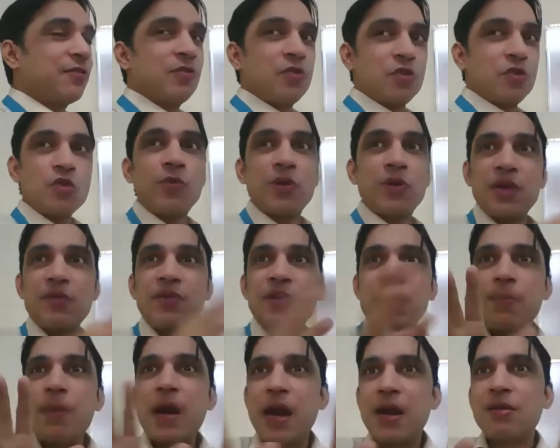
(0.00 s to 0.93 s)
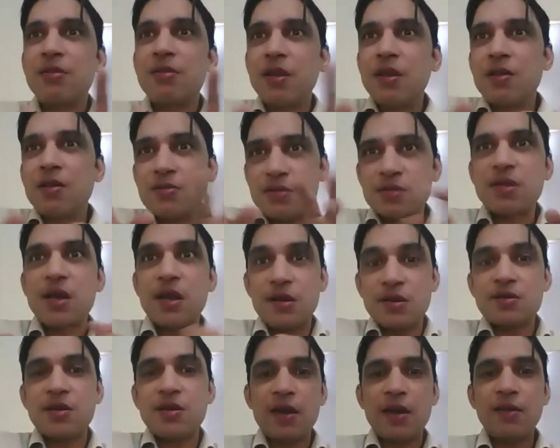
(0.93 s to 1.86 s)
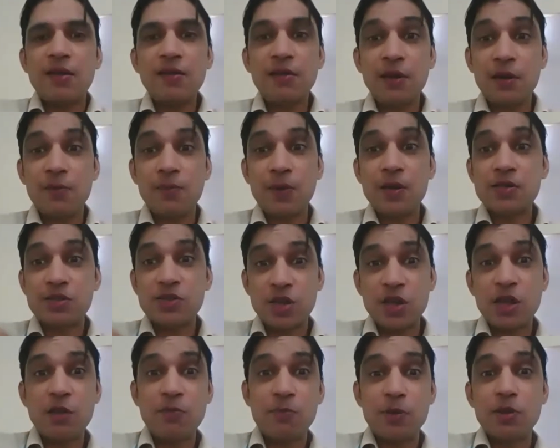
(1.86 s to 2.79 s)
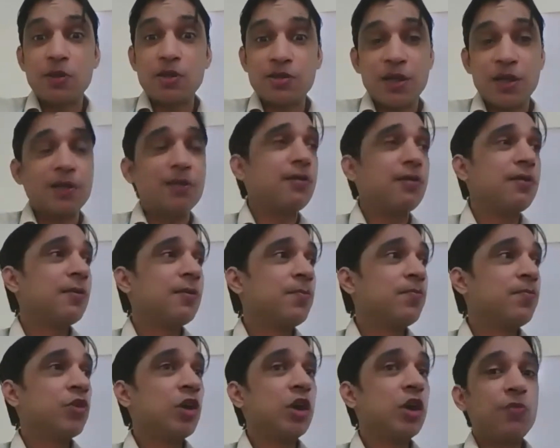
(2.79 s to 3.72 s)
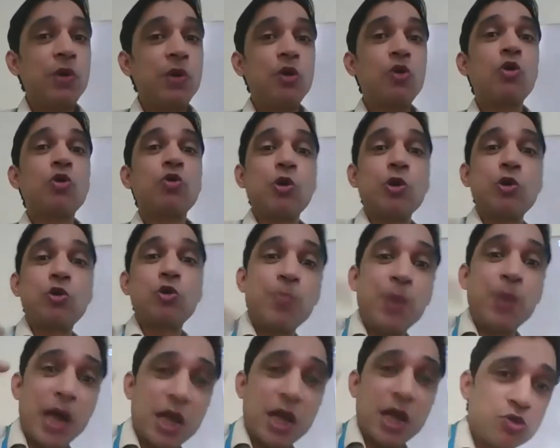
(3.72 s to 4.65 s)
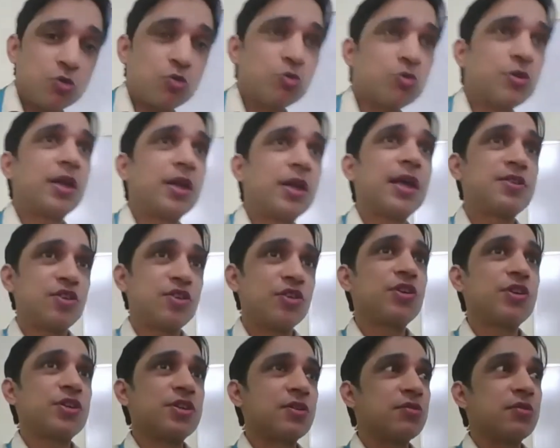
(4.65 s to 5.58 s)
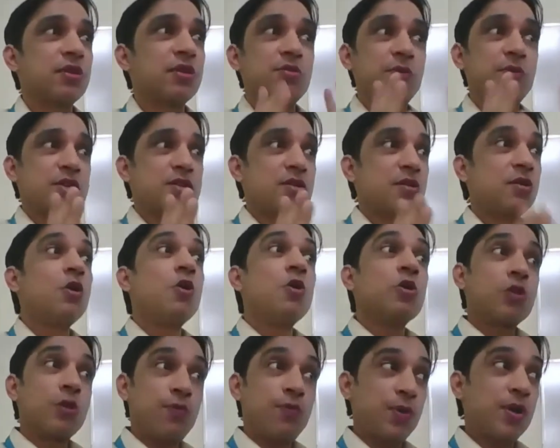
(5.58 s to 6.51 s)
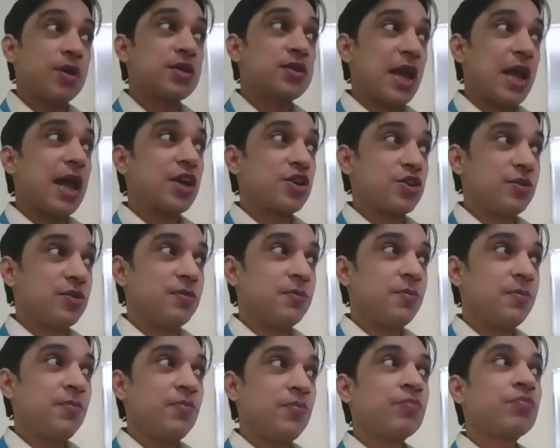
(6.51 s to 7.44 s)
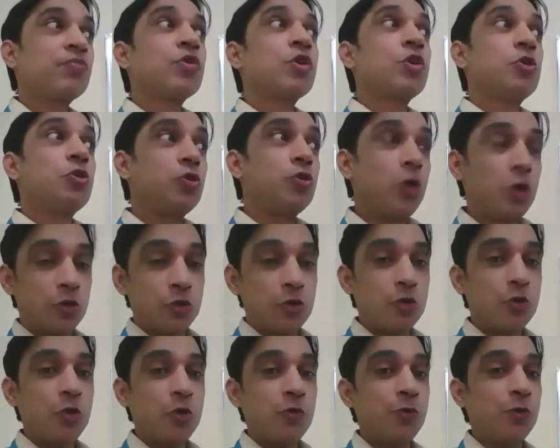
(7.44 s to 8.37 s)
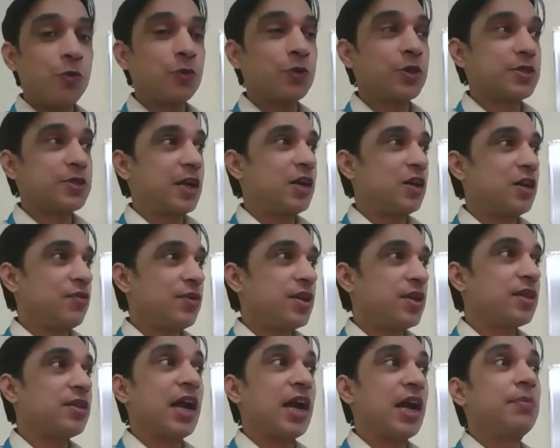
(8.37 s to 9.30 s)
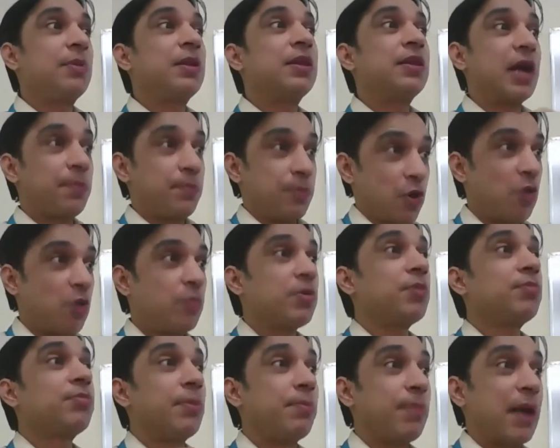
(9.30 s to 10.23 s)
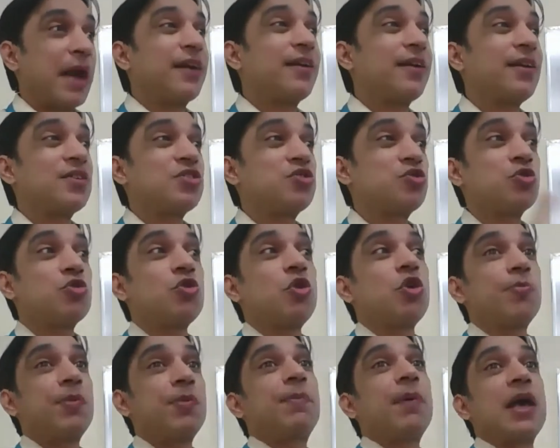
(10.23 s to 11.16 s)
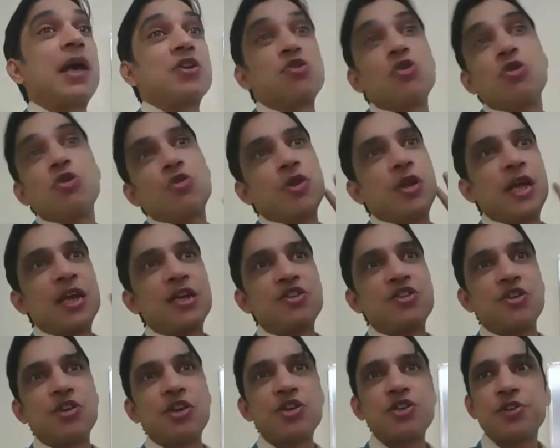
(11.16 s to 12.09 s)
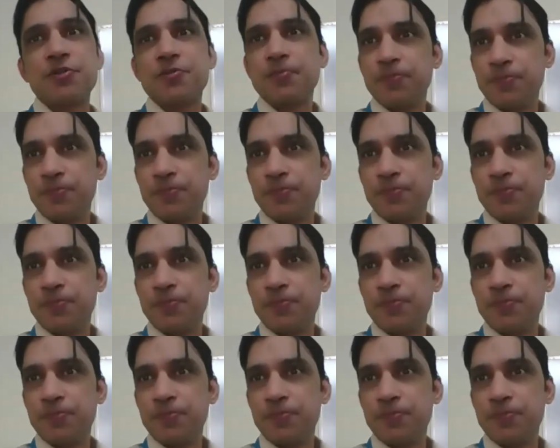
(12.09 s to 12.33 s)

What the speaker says: So whatever the bad thing the cell is carrying, it will stay with the cell. It will not going to pass on to the next generation. The first action, not to go for the cell division, that means that problem, the badness should not be passed on to the next generation.